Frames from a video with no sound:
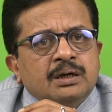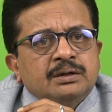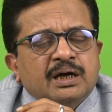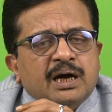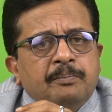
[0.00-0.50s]

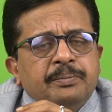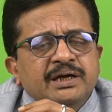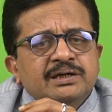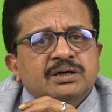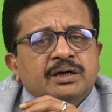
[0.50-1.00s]
the company
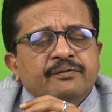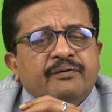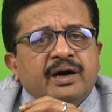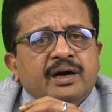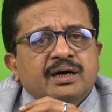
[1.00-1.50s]
is
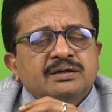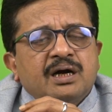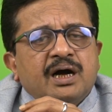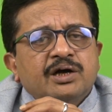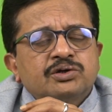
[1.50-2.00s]
certified as a
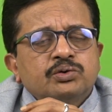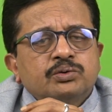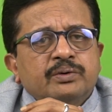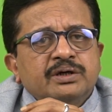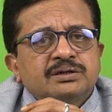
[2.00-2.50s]
ISO
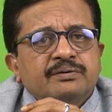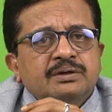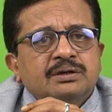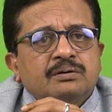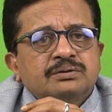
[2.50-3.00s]

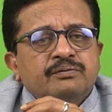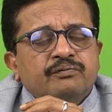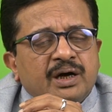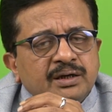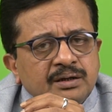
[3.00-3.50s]

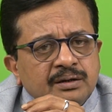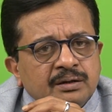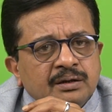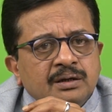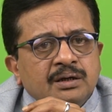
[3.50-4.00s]
27001
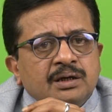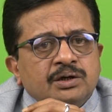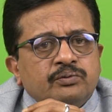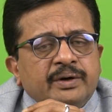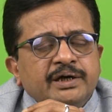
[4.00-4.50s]

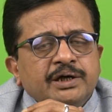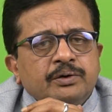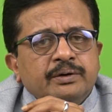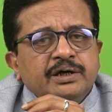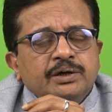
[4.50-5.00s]

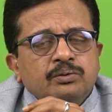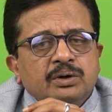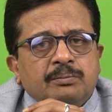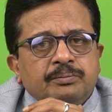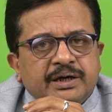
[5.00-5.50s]
2022
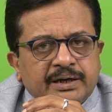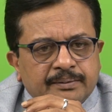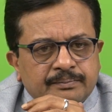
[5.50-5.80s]
company.